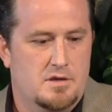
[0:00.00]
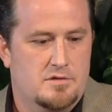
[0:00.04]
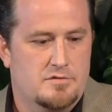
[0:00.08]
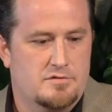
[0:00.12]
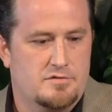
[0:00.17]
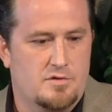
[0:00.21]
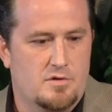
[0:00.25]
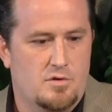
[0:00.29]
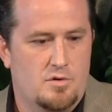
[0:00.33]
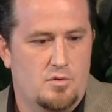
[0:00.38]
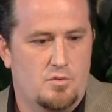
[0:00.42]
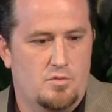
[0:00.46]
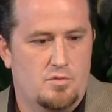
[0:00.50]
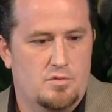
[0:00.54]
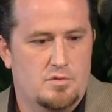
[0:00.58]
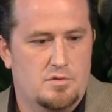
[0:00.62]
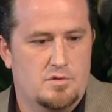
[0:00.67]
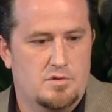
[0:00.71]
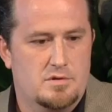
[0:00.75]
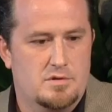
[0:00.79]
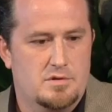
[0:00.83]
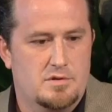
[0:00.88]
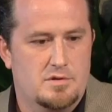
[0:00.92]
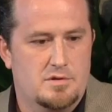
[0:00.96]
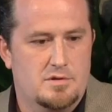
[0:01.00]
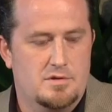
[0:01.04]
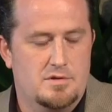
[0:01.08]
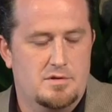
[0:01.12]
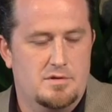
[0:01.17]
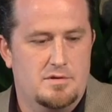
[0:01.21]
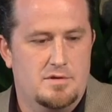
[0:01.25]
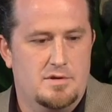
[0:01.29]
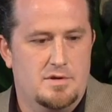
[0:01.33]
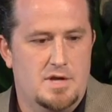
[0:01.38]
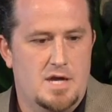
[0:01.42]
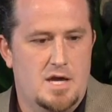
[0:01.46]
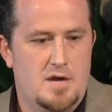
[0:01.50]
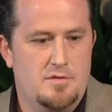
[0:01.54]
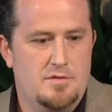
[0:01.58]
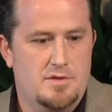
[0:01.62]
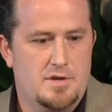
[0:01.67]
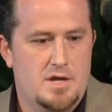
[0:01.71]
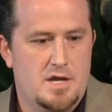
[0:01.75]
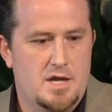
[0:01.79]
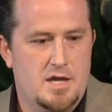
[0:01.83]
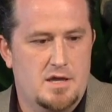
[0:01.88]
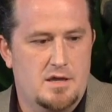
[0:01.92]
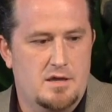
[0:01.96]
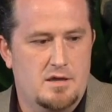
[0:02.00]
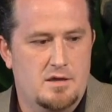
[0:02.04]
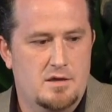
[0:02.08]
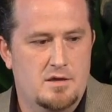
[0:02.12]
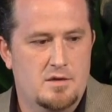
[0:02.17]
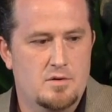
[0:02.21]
So now that I